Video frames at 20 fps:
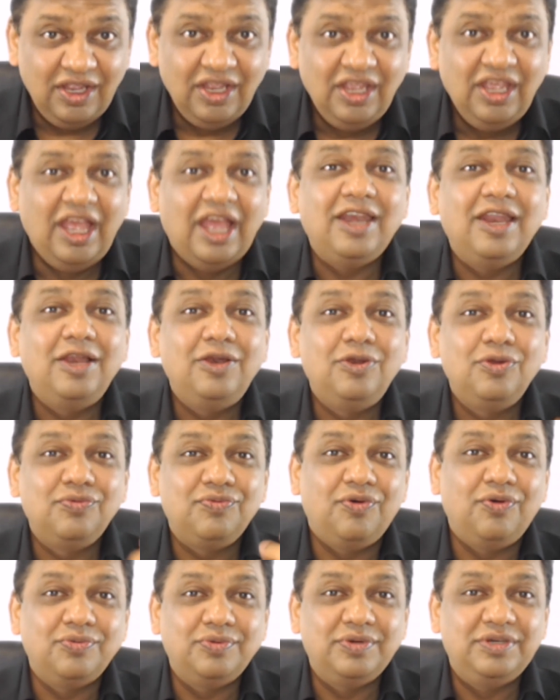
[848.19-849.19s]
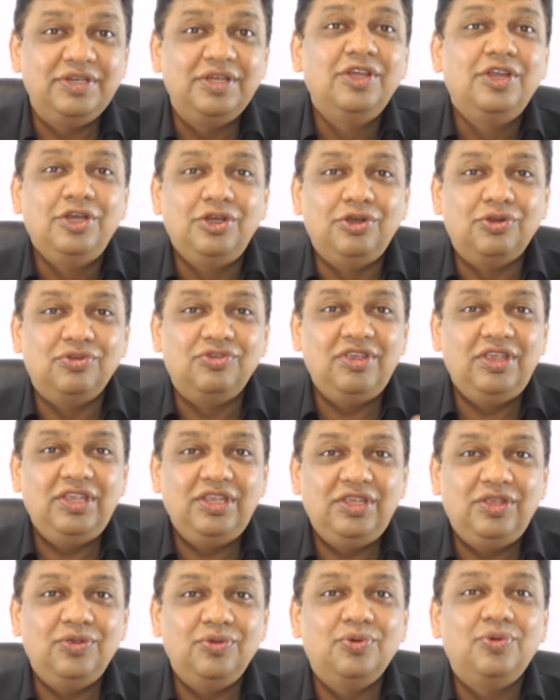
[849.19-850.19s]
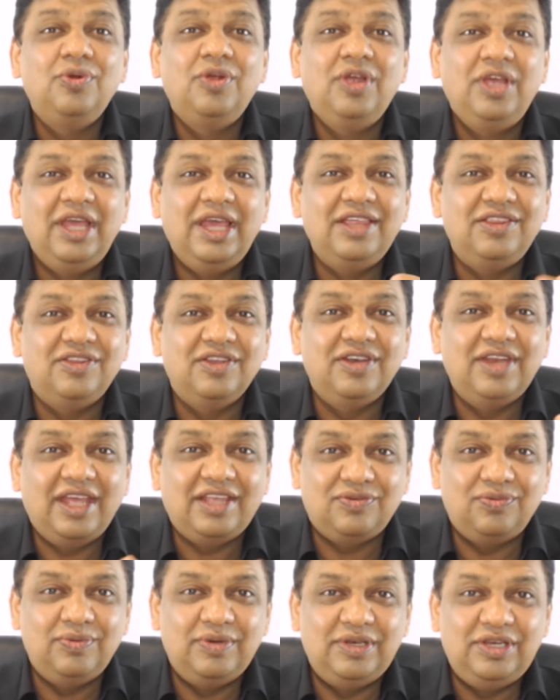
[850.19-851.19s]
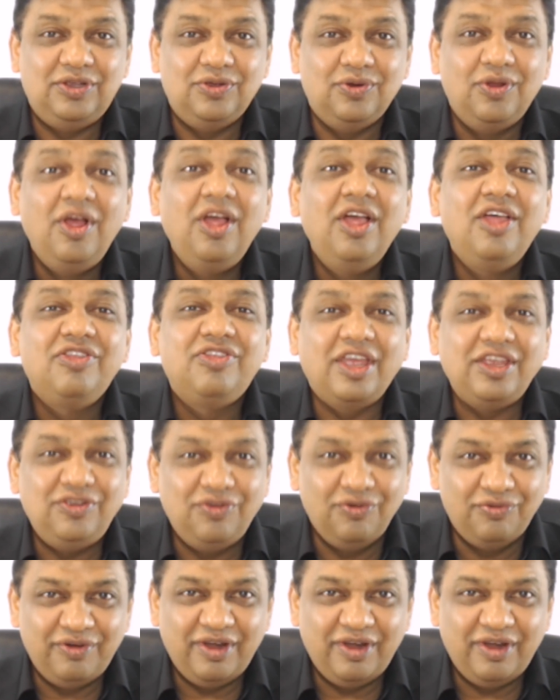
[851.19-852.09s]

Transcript: And I look forward to seeing you in the next video. Thank you very